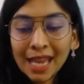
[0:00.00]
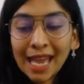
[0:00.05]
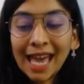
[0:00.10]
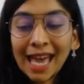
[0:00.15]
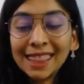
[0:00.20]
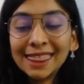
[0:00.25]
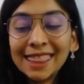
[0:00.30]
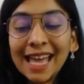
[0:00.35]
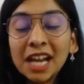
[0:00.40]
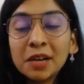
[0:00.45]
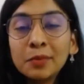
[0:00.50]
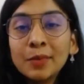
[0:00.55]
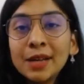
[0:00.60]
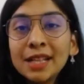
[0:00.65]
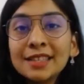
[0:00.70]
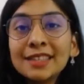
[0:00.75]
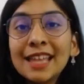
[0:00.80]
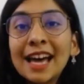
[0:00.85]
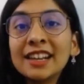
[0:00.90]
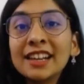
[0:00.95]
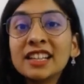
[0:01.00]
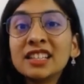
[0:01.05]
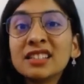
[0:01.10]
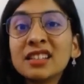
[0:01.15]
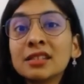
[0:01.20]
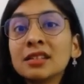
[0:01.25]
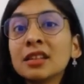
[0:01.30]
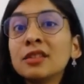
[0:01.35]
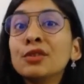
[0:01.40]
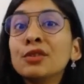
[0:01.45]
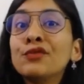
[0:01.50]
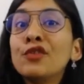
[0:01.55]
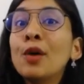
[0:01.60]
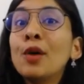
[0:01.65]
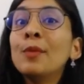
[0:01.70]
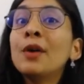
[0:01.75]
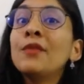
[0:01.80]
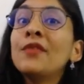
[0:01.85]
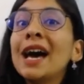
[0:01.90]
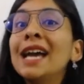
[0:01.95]
and that means that exists in the
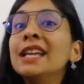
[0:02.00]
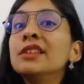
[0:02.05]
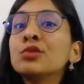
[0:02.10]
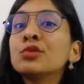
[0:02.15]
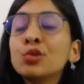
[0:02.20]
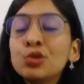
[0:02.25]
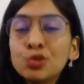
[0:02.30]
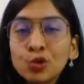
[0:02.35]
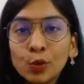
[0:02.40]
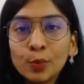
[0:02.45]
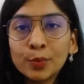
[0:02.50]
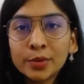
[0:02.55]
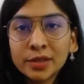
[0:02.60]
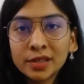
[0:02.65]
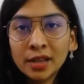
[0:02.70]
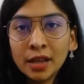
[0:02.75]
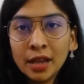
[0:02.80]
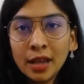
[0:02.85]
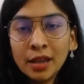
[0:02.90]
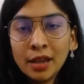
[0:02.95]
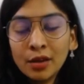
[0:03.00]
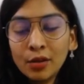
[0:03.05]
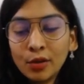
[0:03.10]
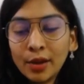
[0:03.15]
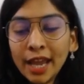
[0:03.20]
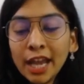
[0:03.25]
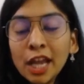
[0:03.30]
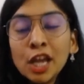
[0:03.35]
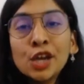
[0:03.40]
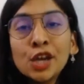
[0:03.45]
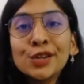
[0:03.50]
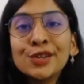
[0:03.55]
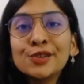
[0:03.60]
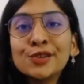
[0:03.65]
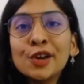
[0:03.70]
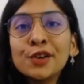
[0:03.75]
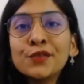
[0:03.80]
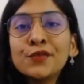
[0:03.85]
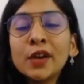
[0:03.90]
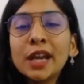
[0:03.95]
form of isotopes okay do
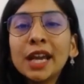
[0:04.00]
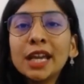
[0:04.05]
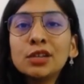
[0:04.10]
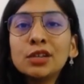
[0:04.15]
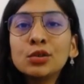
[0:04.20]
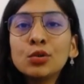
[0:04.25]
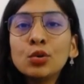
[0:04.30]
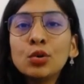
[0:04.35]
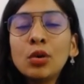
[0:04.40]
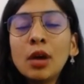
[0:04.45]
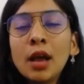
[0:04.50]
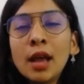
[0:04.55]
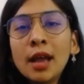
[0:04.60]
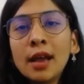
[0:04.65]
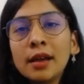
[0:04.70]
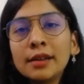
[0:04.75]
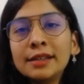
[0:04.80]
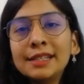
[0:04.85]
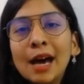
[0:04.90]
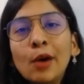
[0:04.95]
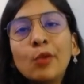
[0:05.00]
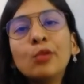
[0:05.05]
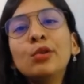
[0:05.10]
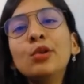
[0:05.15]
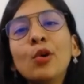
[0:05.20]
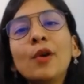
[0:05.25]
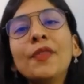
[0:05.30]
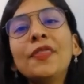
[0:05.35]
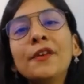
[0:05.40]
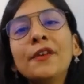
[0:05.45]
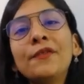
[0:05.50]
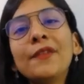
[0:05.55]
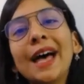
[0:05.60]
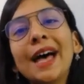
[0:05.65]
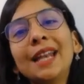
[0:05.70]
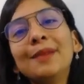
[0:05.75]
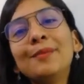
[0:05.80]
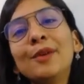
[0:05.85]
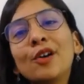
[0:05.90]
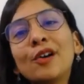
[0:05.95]
not forget to download the
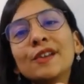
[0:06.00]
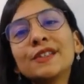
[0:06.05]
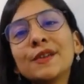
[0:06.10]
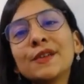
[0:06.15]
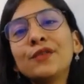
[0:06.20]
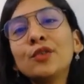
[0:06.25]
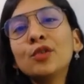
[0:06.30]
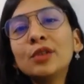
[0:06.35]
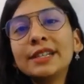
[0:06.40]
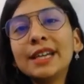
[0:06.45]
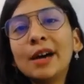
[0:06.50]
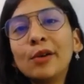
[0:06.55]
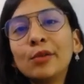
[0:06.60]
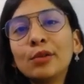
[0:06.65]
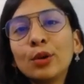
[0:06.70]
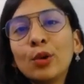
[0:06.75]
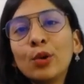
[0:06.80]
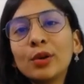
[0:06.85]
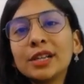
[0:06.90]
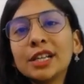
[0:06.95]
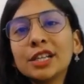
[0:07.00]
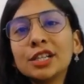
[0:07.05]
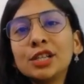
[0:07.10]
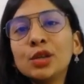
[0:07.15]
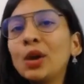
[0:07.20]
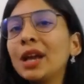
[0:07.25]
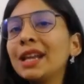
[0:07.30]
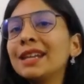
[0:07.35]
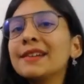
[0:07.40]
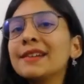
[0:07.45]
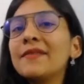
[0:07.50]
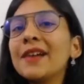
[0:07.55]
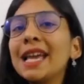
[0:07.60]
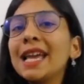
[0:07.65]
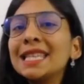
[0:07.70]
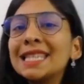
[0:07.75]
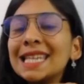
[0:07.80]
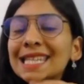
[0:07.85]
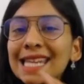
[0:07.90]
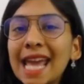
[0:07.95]
file because if you download it you can
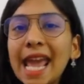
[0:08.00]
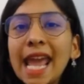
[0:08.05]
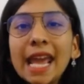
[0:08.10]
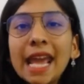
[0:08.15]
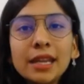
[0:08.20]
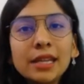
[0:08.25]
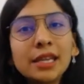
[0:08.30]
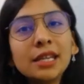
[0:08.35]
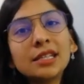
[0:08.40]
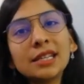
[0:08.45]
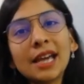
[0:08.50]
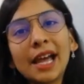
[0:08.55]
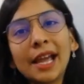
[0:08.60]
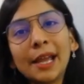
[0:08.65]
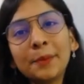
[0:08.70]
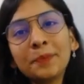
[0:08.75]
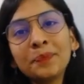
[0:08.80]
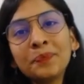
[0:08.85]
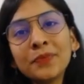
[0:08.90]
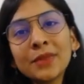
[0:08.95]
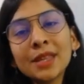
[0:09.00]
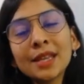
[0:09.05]
revise it anytime